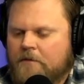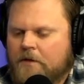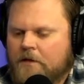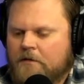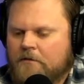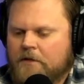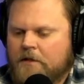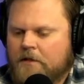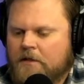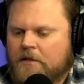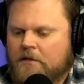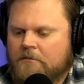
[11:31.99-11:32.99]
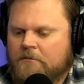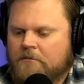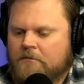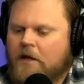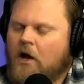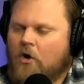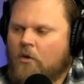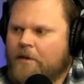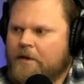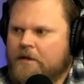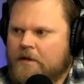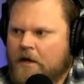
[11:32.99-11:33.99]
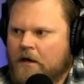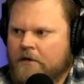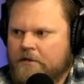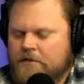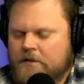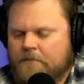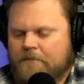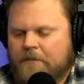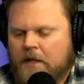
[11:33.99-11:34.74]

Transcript: of uh, hope and theology.